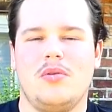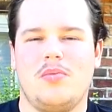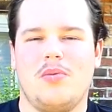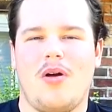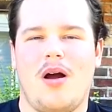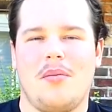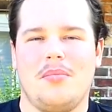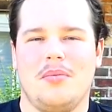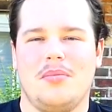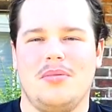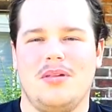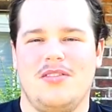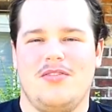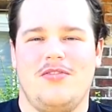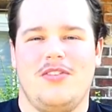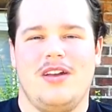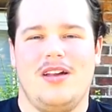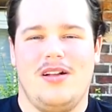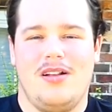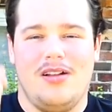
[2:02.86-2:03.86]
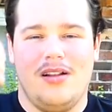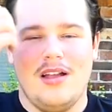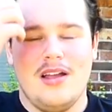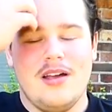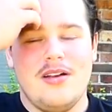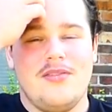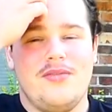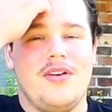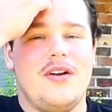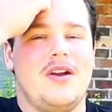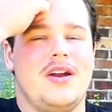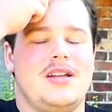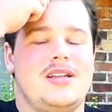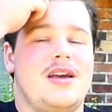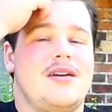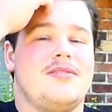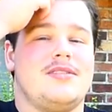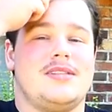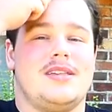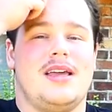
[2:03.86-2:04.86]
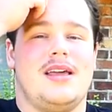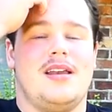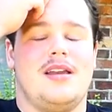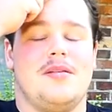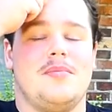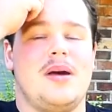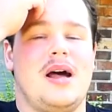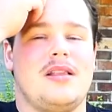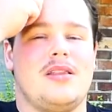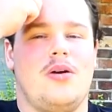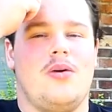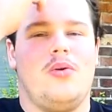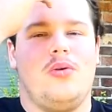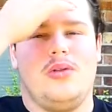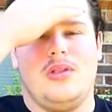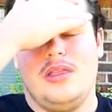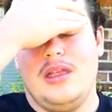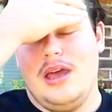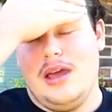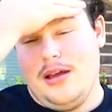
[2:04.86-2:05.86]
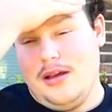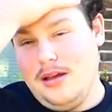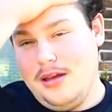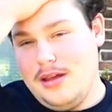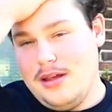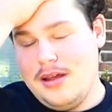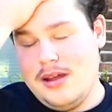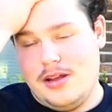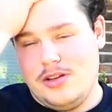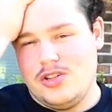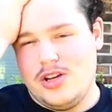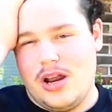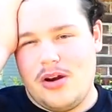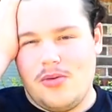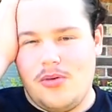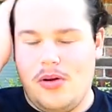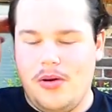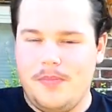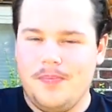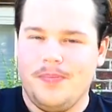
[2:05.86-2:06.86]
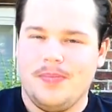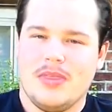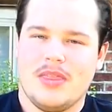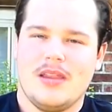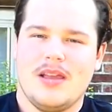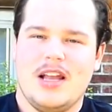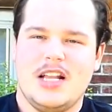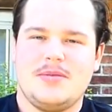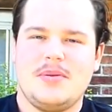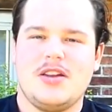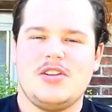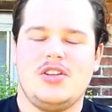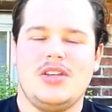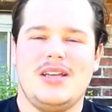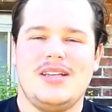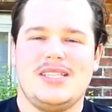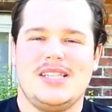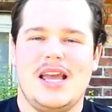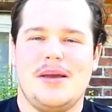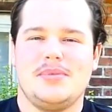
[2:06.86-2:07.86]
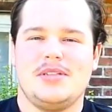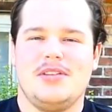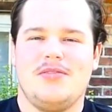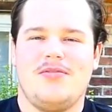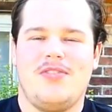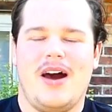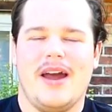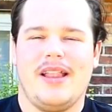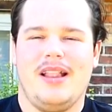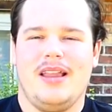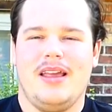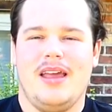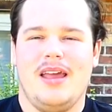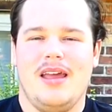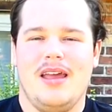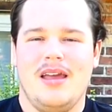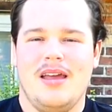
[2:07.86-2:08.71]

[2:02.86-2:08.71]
probably feel very devastated about the whole thing in general, especially if Samson finally